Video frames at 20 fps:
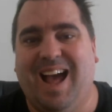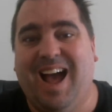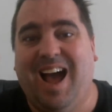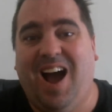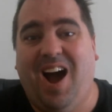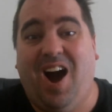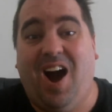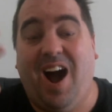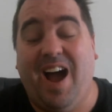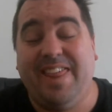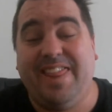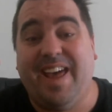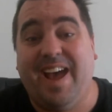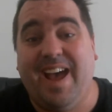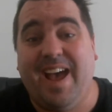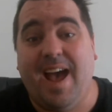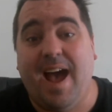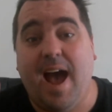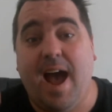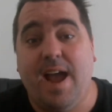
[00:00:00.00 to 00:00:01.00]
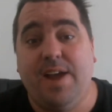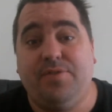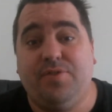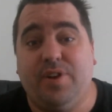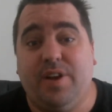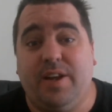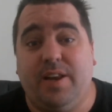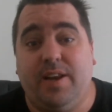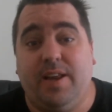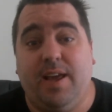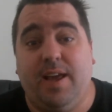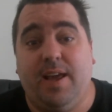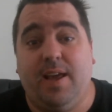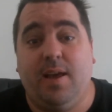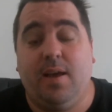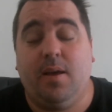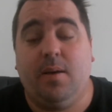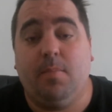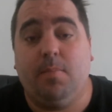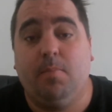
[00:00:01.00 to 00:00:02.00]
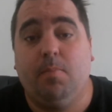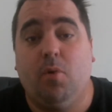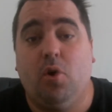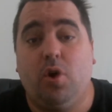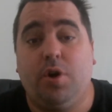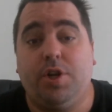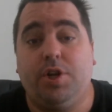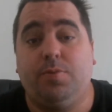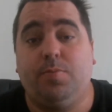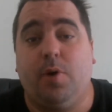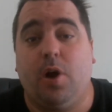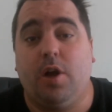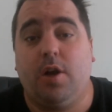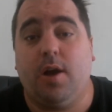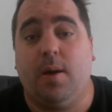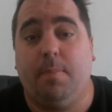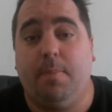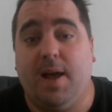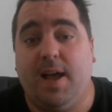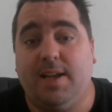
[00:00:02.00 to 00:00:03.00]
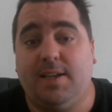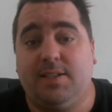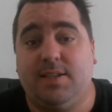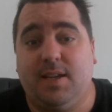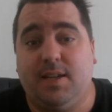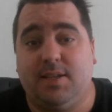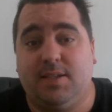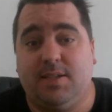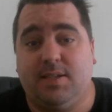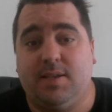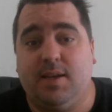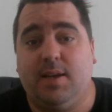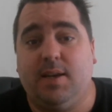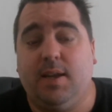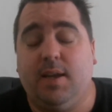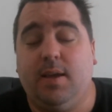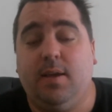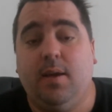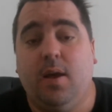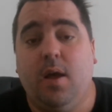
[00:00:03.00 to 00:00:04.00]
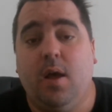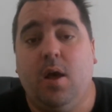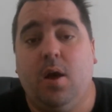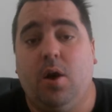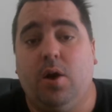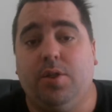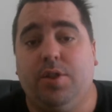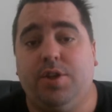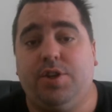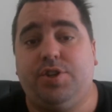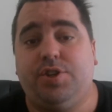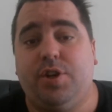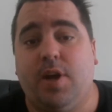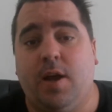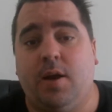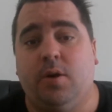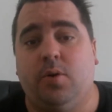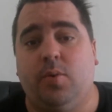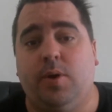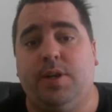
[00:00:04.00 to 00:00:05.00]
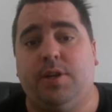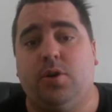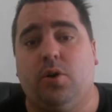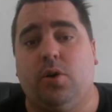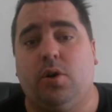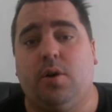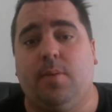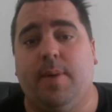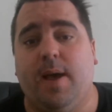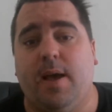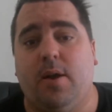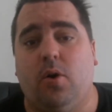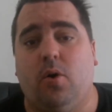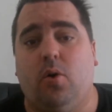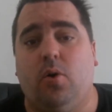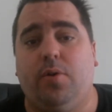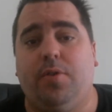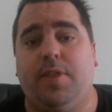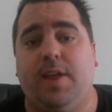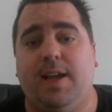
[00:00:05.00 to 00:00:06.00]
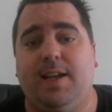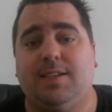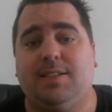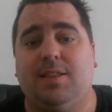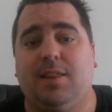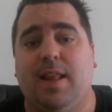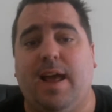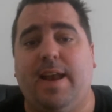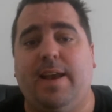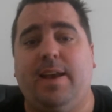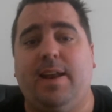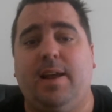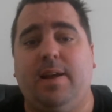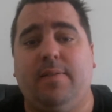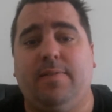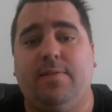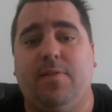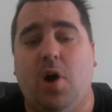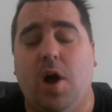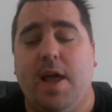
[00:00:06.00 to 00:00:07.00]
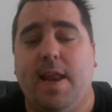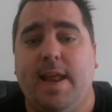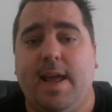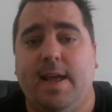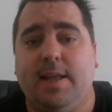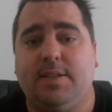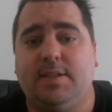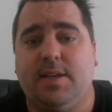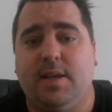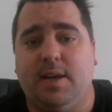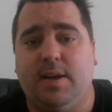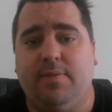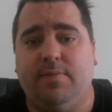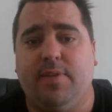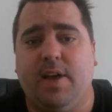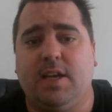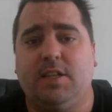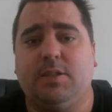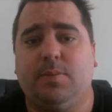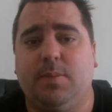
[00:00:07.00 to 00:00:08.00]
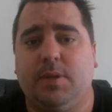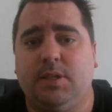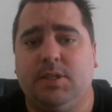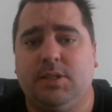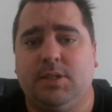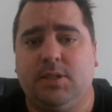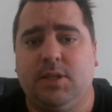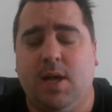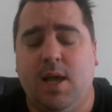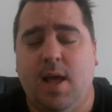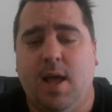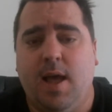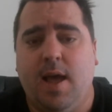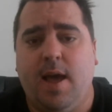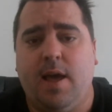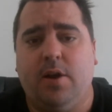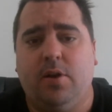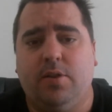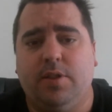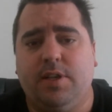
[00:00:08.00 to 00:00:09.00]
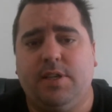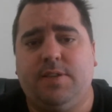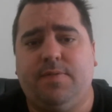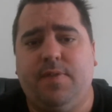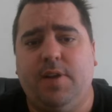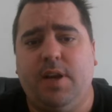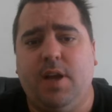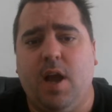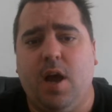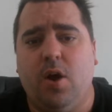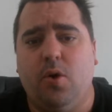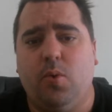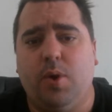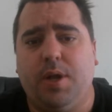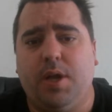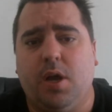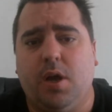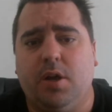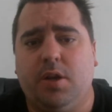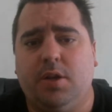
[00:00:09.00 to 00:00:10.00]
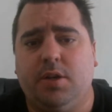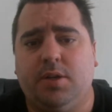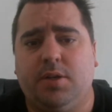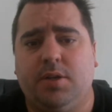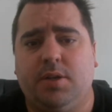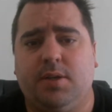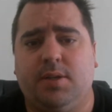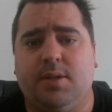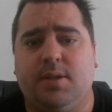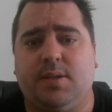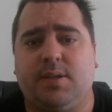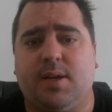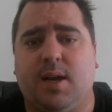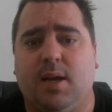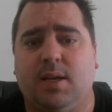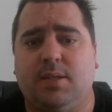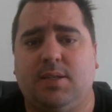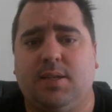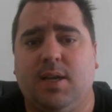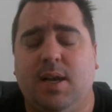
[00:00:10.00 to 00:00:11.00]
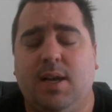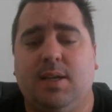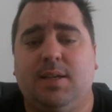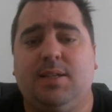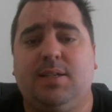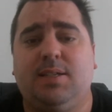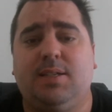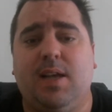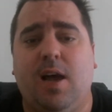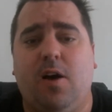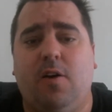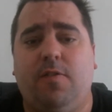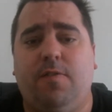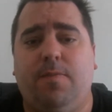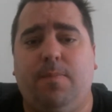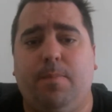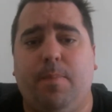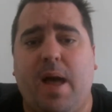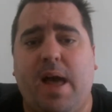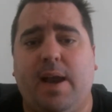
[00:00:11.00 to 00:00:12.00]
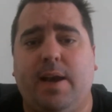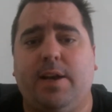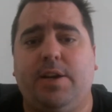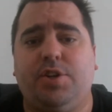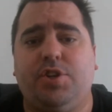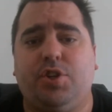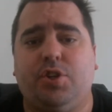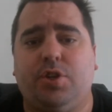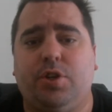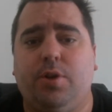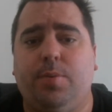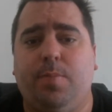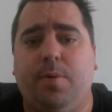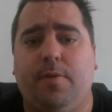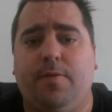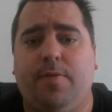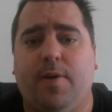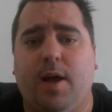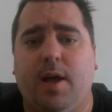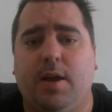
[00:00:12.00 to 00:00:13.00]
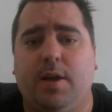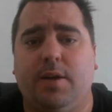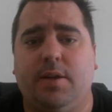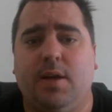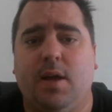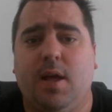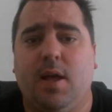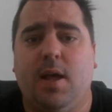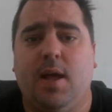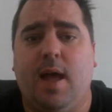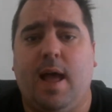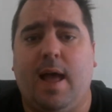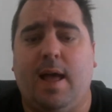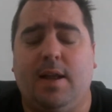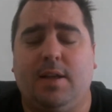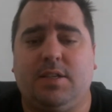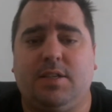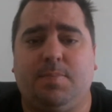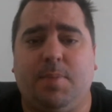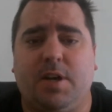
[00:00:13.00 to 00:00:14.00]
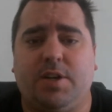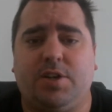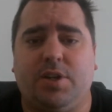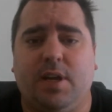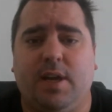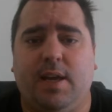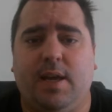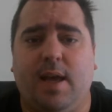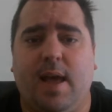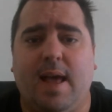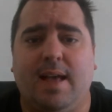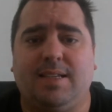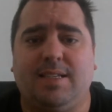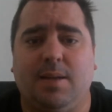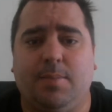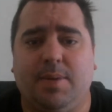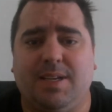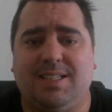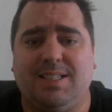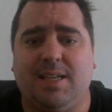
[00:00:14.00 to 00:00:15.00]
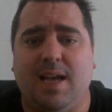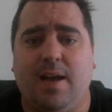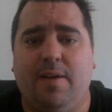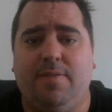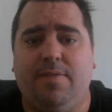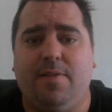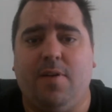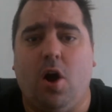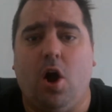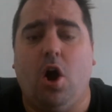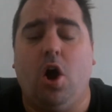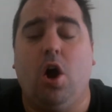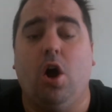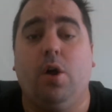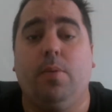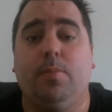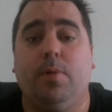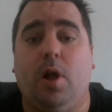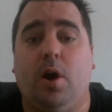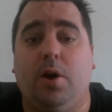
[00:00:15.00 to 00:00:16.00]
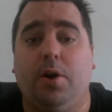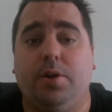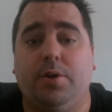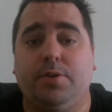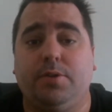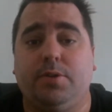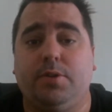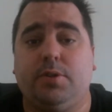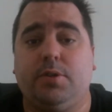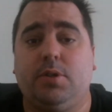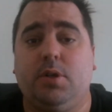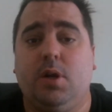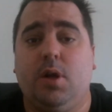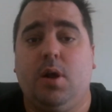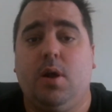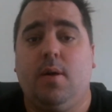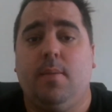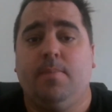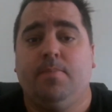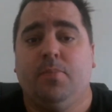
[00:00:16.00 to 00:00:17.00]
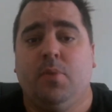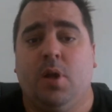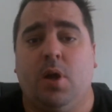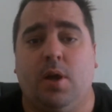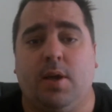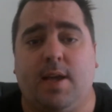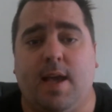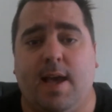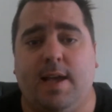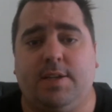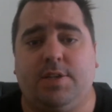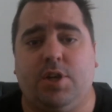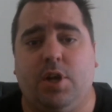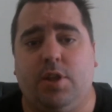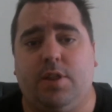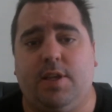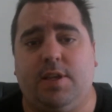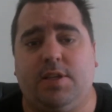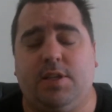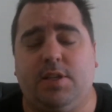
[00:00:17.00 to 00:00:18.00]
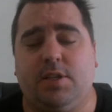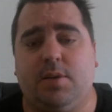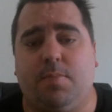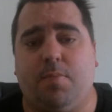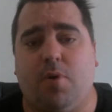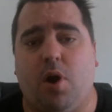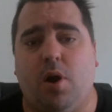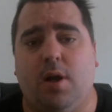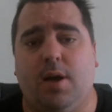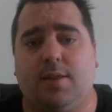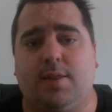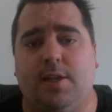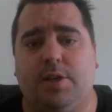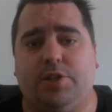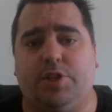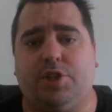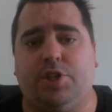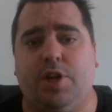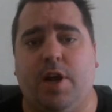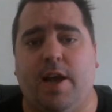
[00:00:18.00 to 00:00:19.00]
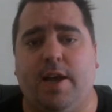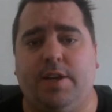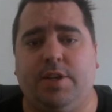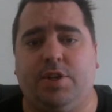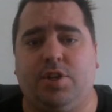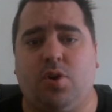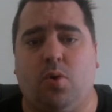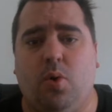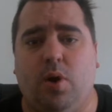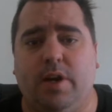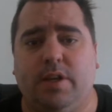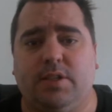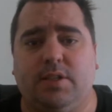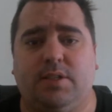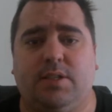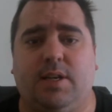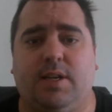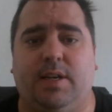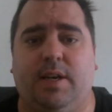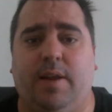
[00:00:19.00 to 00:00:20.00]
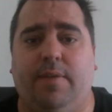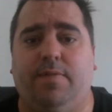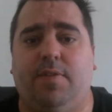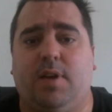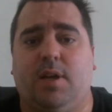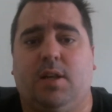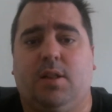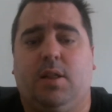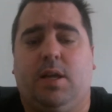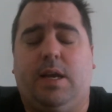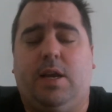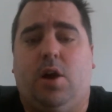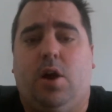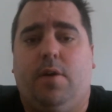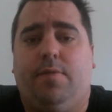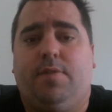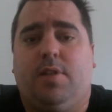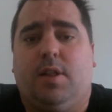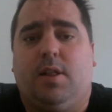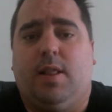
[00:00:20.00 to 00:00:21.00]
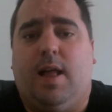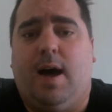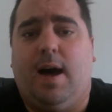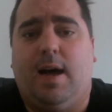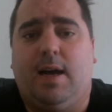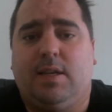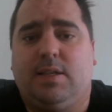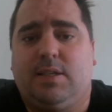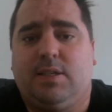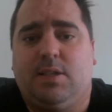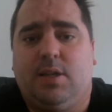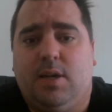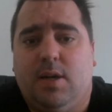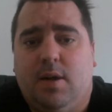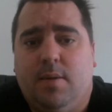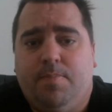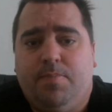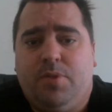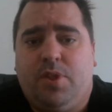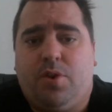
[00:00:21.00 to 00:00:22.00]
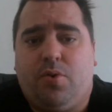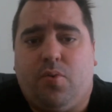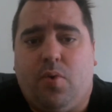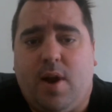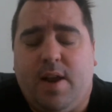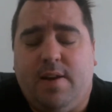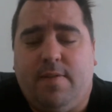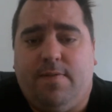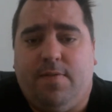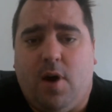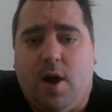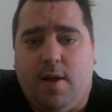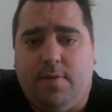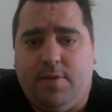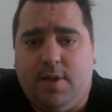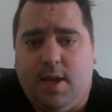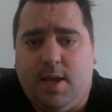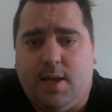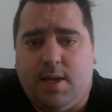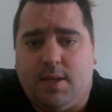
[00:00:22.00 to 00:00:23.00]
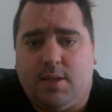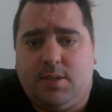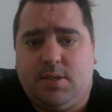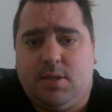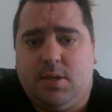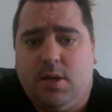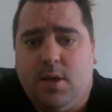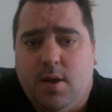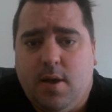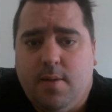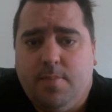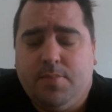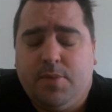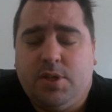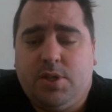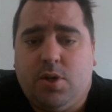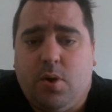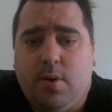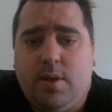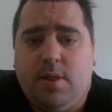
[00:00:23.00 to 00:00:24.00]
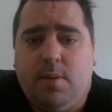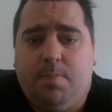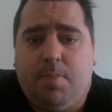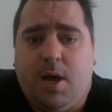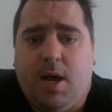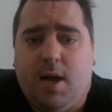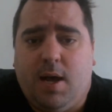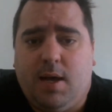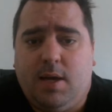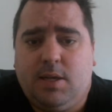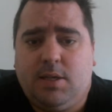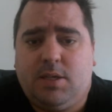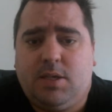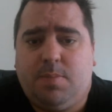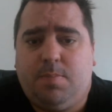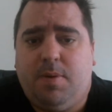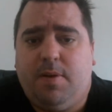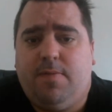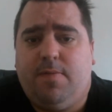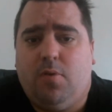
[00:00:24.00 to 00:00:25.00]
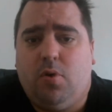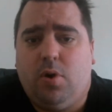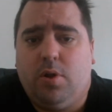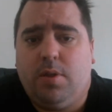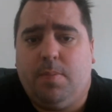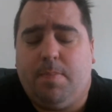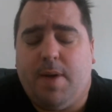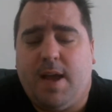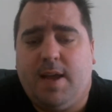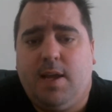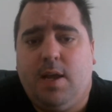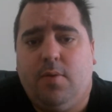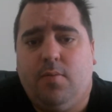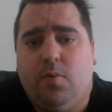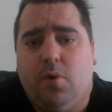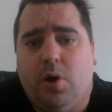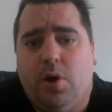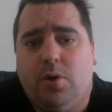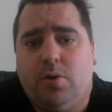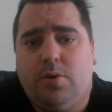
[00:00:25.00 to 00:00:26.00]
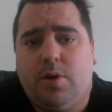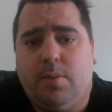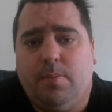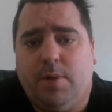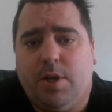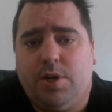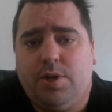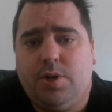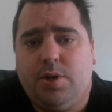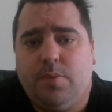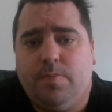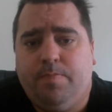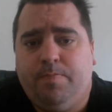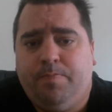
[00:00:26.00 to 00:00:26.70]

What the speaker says: Hi there, Adrian here, mortgage broker based in Sydney. On this channel we talk about all things lending, finance and investments. And on this video we're going to discuss self-managed super fund, especially SMSF home loans. Okay, so this is a product that's changed quite significantly over the last 3 to 5 years. So in the past, before the Banking Royal Commission,